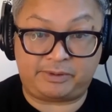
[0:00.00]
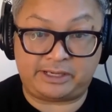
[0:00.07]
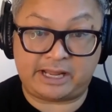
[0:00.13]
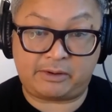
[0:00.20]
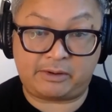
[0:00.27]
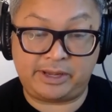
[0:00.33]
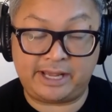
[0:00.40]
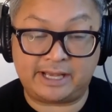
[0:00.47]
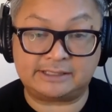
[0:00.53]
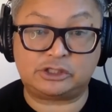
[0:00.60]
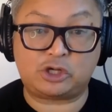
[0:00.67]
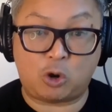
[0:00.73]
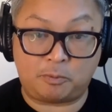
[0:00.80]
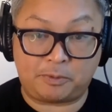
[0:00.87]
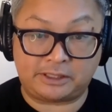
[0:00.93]
But now he has
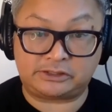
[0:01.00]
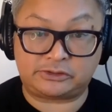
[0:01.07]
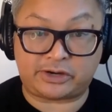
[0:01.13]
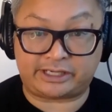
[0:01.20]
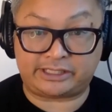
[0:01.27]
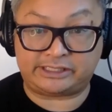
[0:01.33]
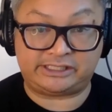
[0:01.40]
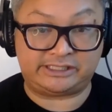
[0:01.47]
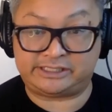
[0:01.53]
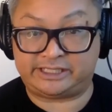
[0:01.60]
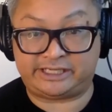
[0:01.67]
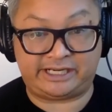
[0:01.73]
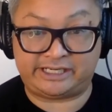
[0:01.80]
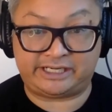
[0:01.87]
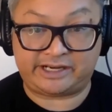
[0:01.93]
coping strategies
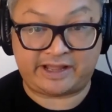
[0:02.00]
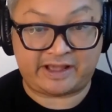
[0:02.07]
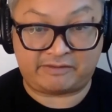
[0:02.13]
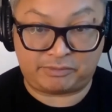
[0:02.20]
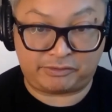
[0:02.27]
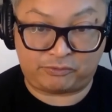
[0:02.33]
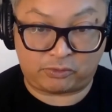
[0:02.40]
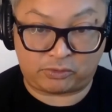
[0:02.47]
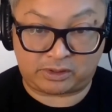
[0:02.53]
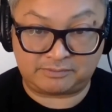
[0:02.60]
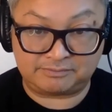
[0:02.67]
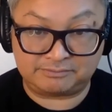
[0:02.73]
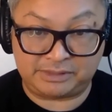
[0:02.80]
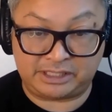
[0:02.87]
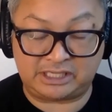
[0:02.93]
that he didn't have before
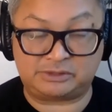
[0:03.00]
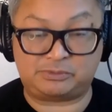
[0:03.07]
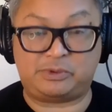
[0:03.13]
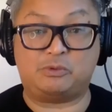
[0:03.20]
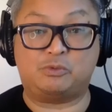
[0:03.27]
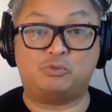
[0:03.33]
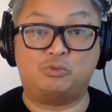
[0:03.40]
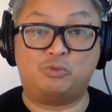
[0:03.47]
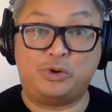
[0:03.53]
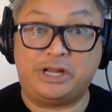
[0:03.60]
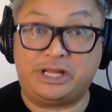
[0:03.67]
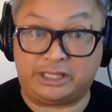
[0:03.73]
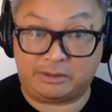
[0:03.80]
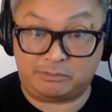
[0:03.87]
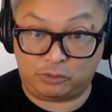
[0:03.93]
because we
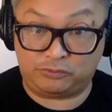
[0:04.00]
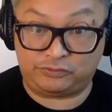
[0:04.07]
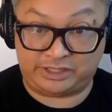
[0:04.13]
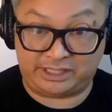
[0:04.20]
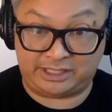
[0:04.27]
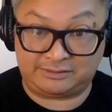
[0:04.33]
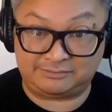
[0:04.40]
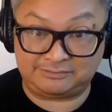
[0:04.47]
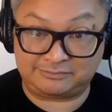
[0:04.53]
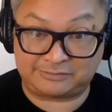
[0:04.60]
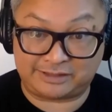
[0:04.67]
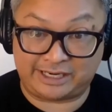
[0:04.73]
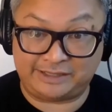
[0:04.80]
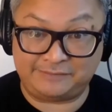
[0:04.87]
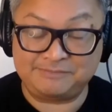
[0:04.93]
really moved in, right?